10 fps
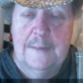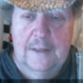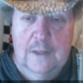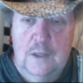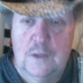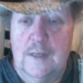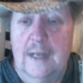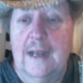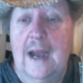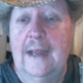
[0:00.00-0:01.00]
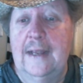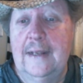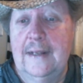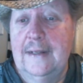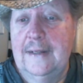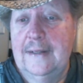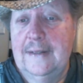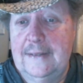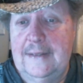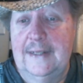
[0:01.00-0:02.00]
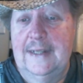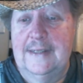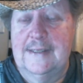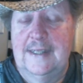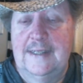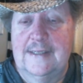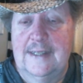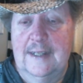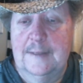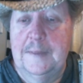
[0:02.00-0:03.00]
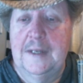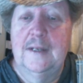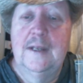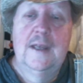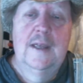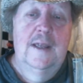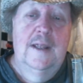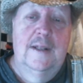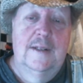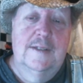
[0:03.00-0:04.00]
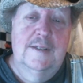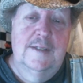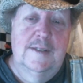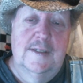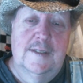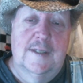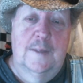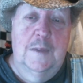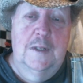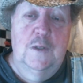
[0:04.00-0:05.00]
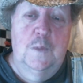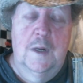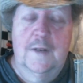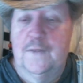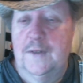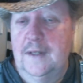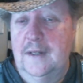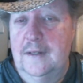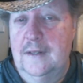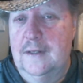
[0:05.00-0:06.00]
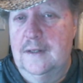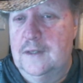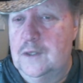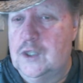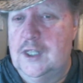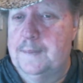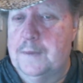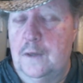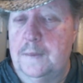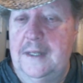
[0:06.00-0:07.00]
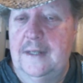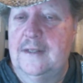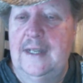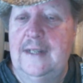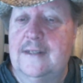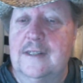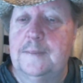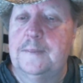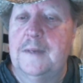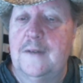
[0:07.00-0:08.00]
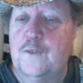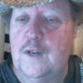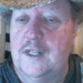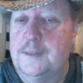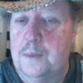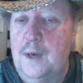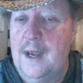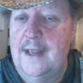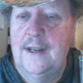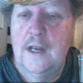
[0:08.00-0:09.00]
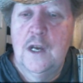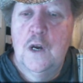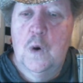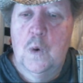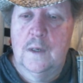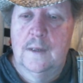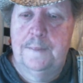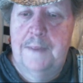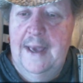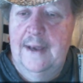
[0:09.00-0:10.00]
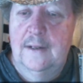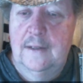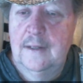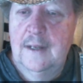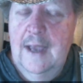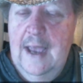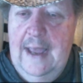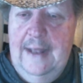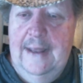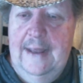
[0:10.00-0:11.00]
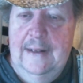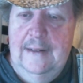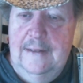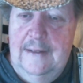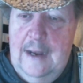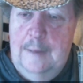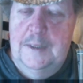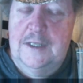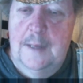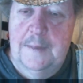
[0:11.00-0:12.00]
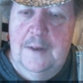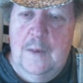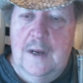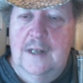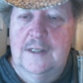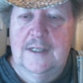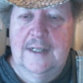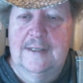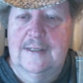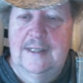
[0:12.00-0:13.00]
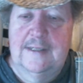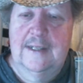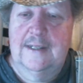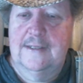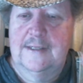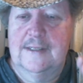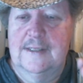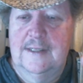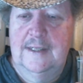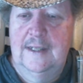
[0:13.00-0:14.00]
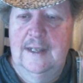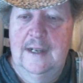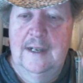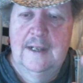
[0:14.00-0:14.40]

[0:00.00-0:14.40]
on the cruise, I did get seasick, but someone who worked for the cruise ship told me eat some French bread or a bagel, and that'll help your stomach. What causes you to get seasick is the